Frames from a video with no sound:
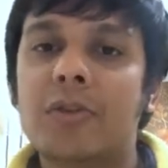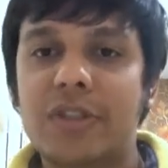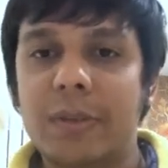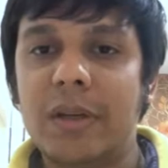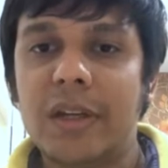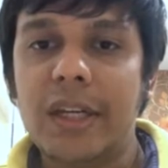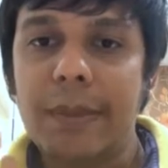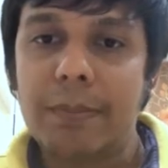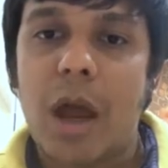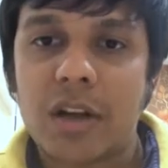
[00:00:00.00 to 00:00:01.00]
So
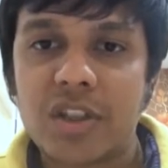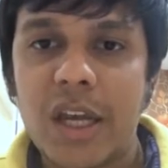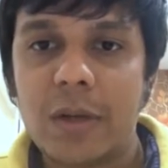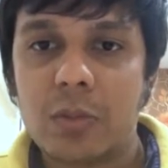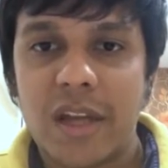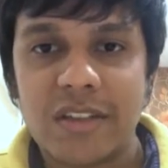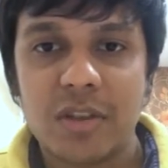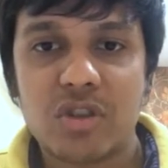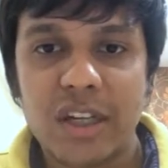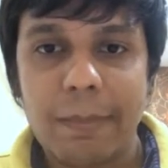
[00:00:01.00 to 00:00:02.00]
similarly, blockchain would
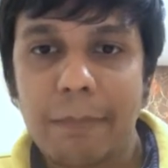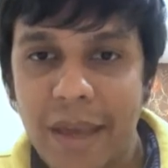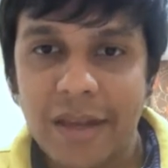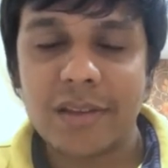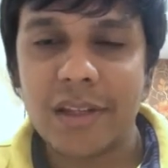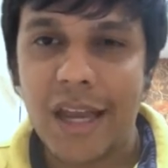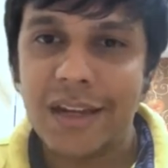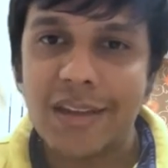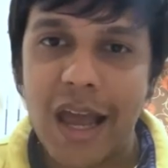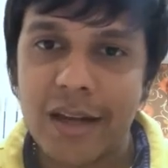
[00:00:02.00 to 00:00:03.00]
essentially make the
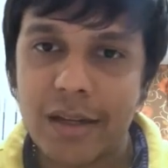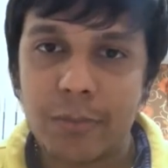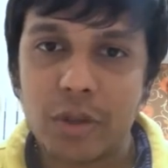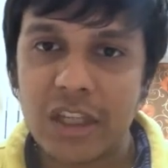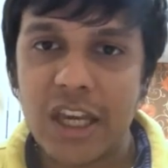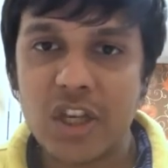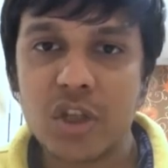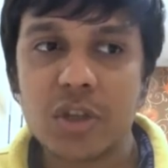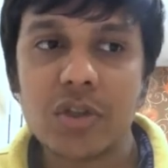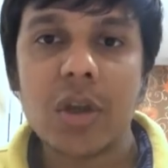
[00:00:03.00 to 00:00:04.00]
entire
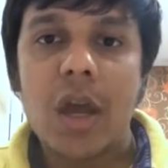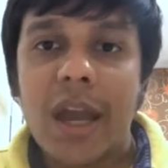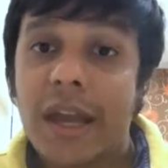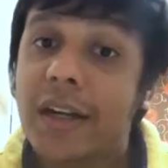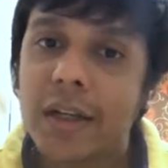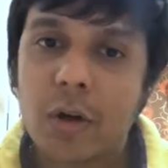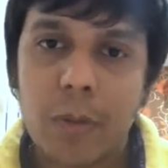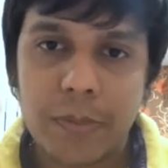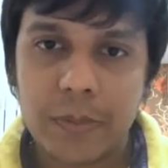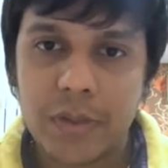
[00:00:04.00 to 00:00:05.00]
communications
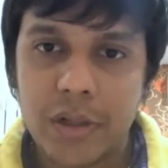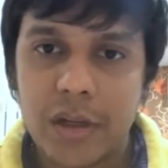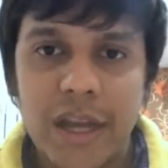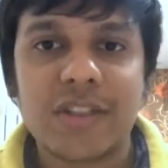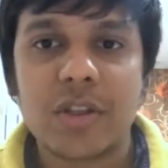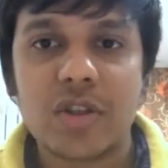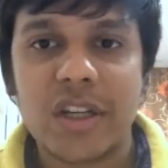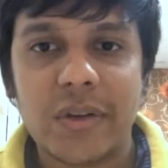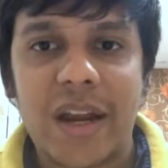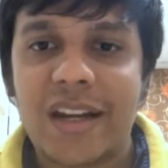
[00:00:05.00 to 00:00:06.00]
interoperable,
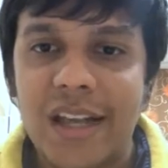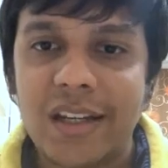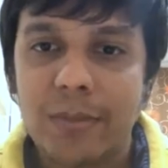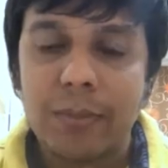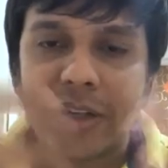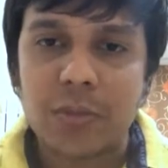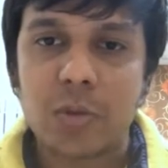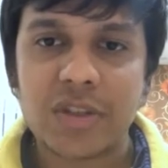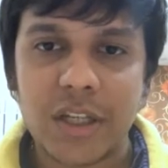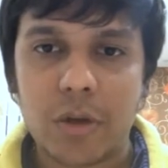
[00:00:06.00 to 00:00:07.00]
essentially, right, and in a much
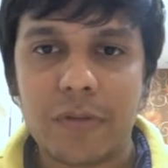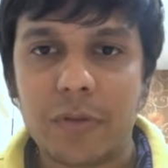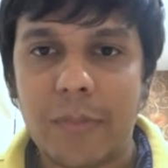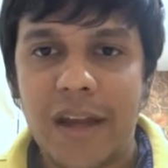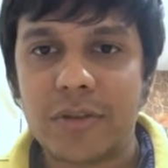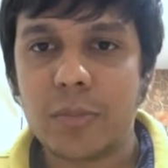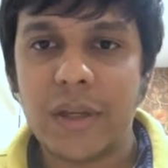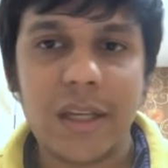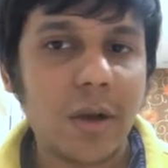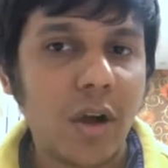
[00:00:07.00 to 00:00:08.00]
more secure format. So
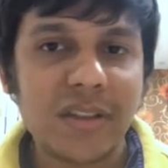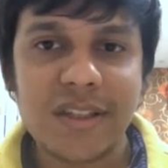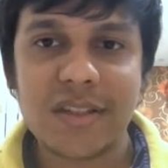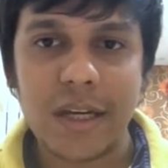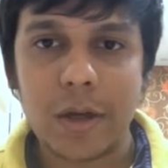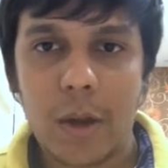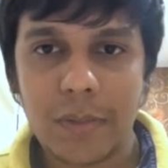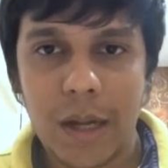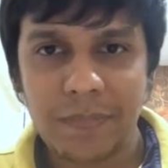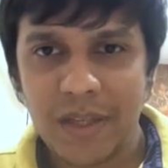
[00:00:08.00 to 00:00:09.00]
meaning all these
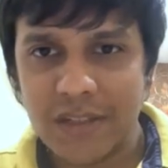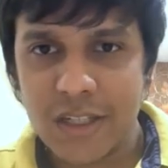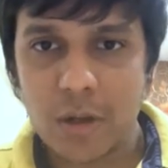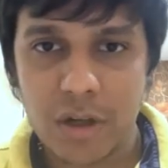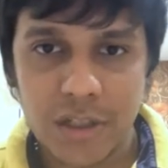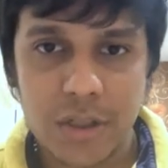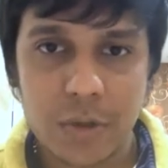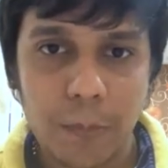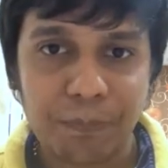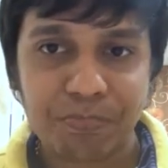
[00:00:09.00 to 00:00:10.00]
telecom companies need not need
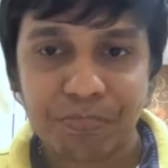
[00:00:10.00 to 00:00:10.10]
to